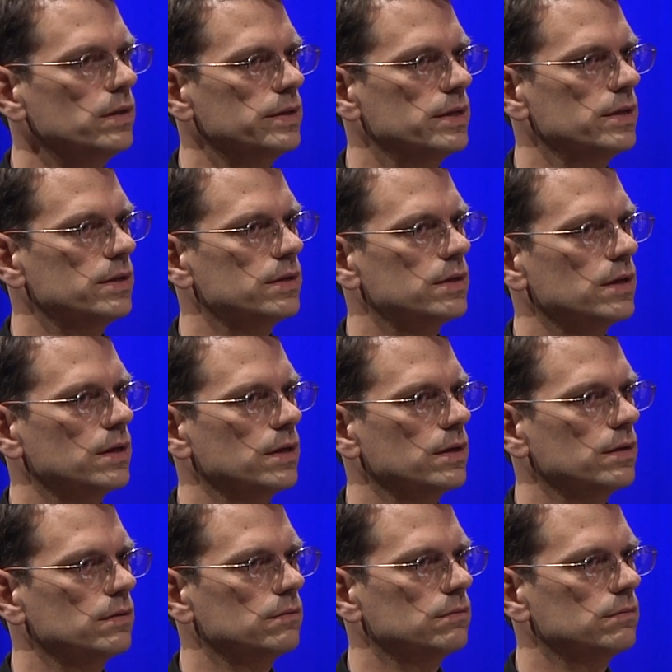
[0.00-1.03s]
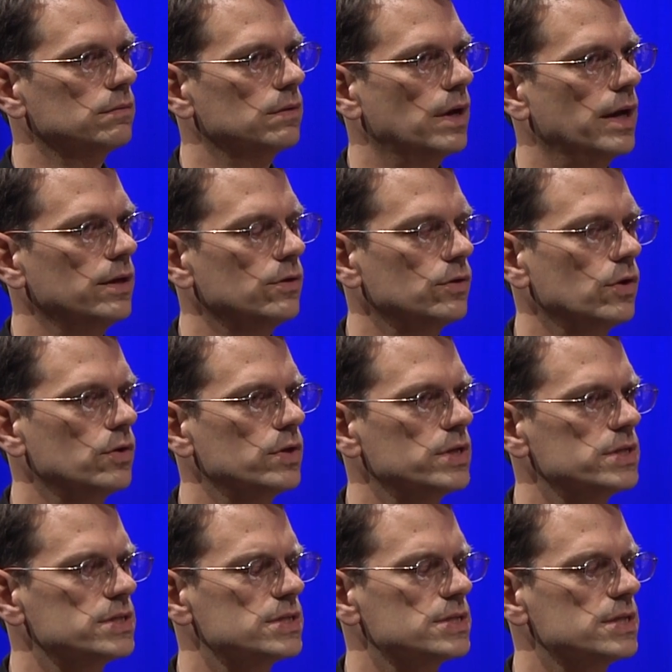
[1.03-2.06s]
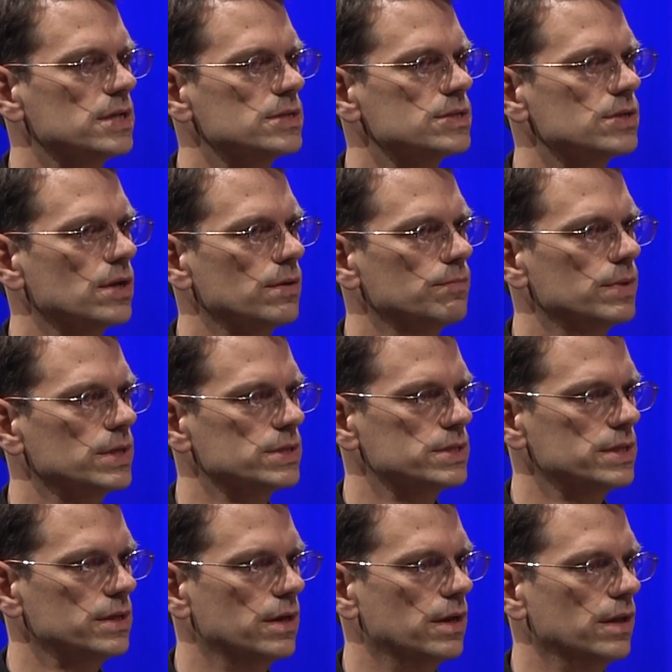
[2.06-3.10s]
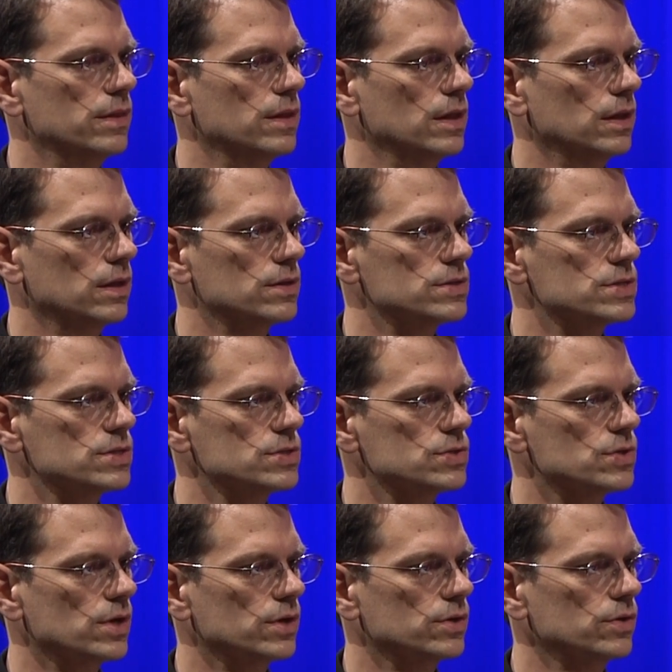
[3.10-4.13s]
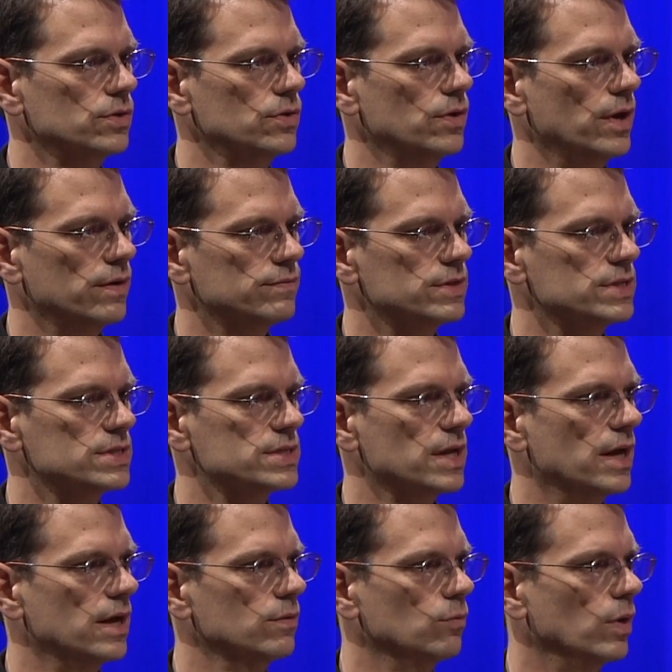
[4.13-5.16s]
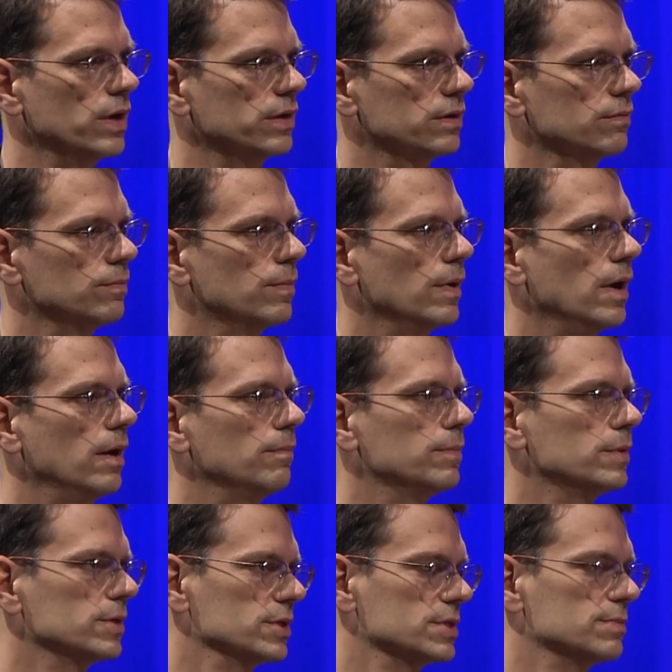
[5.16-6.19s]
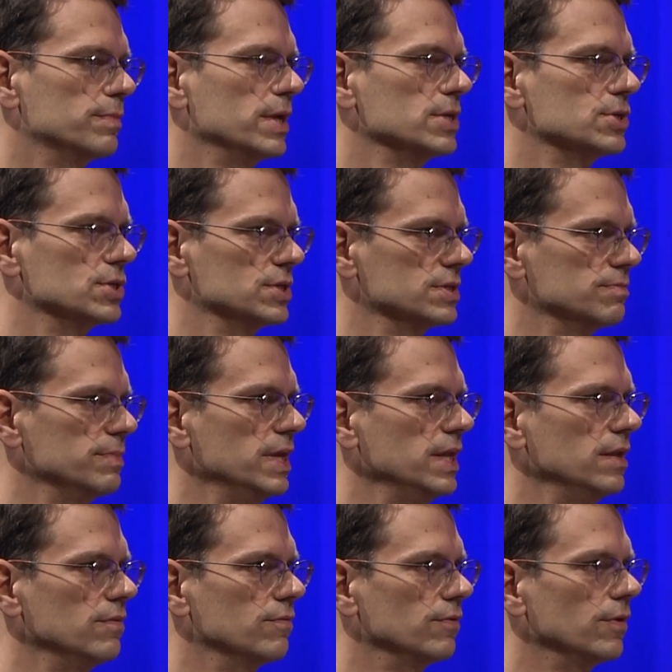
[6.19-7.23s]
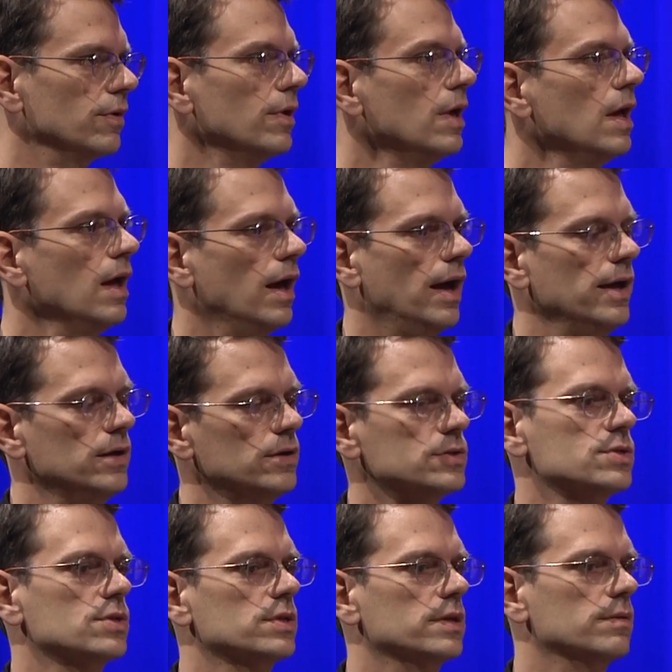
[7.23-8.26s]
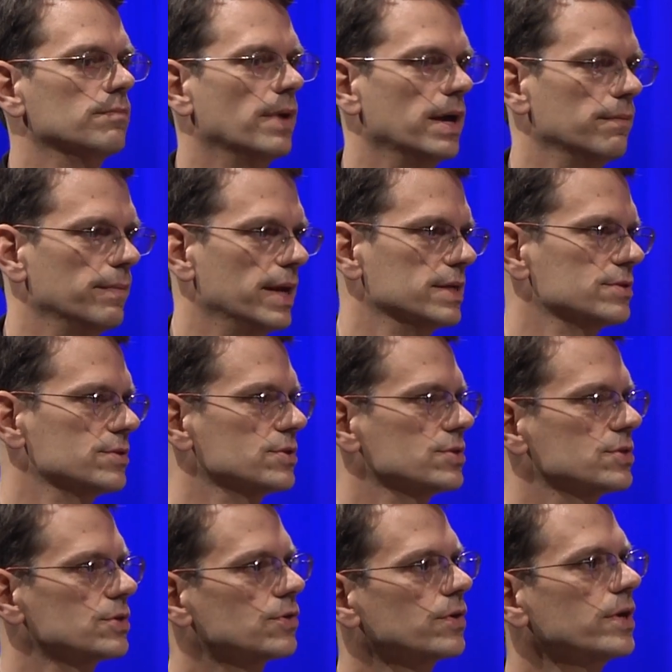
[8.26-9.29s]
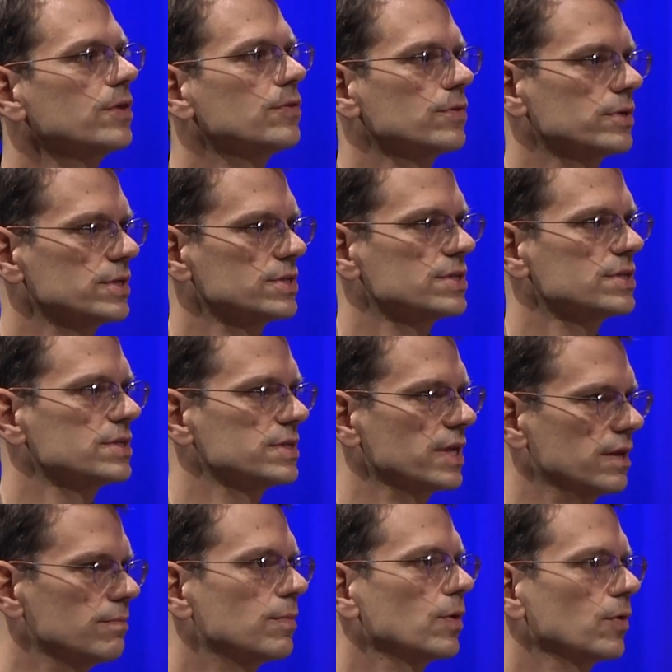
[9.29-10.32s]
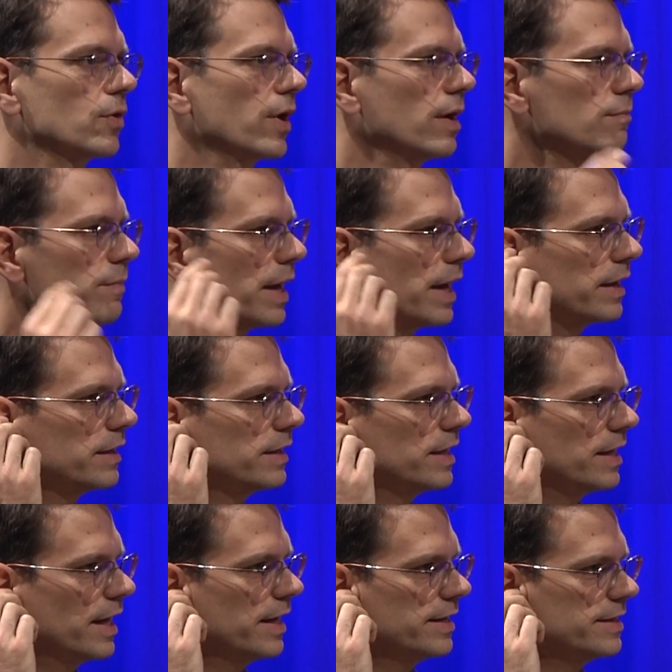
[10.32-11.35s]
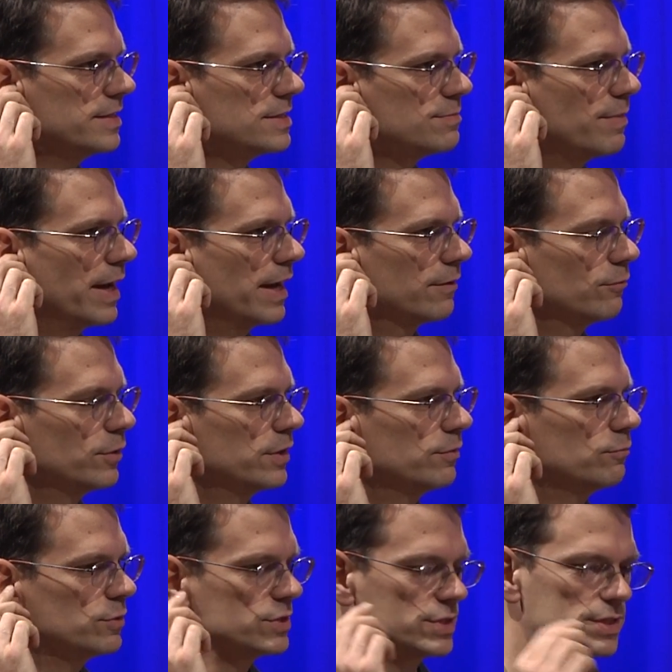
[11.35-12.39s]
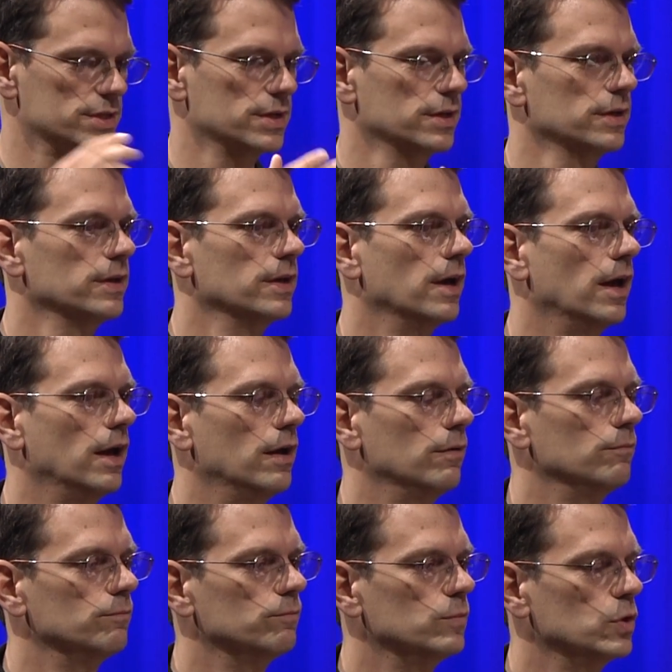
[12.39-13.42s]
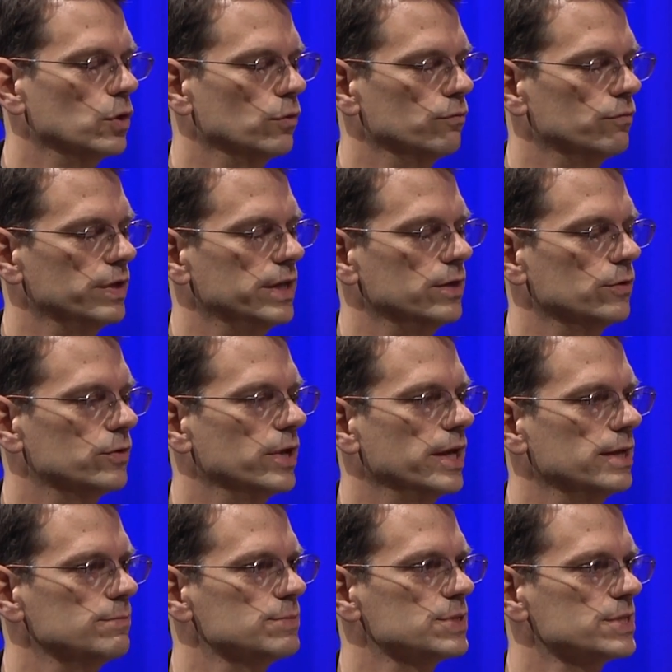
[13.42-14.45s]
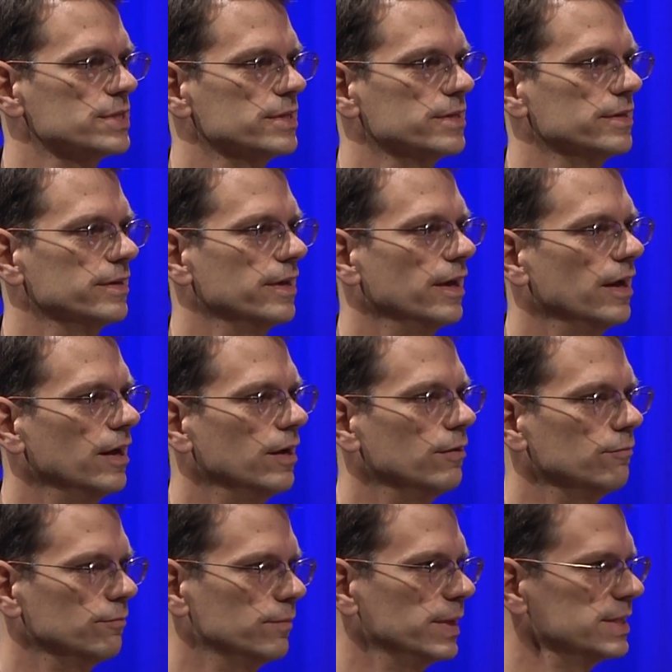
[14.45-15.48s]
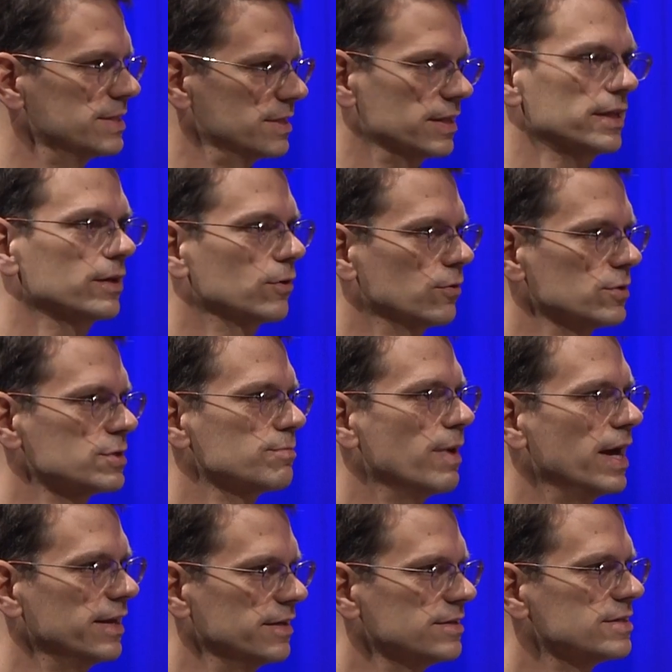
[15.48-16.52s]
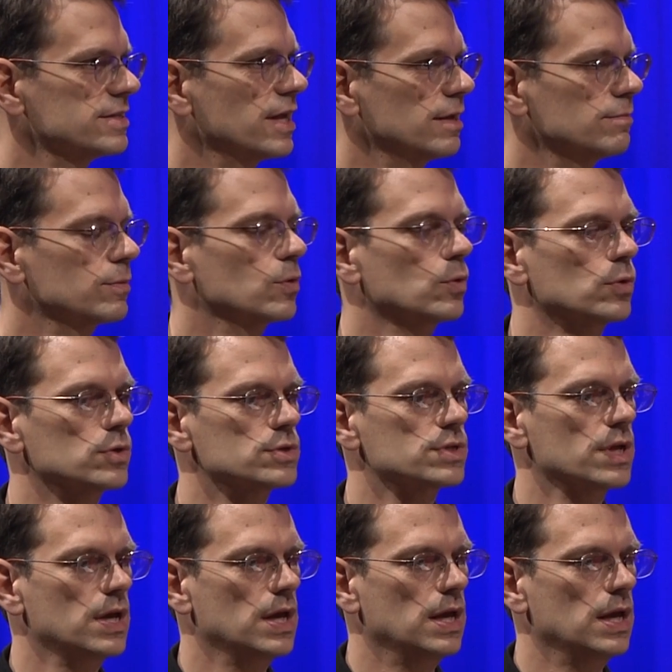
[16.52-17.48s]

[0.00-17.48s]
I don't know that it's necessarily built in. I think as an instructor, you have to decide what participation is meaningful. I also did my master's degree through a distance ed program back in the 90s, back when it was, videotapes and basically a correspondence type course.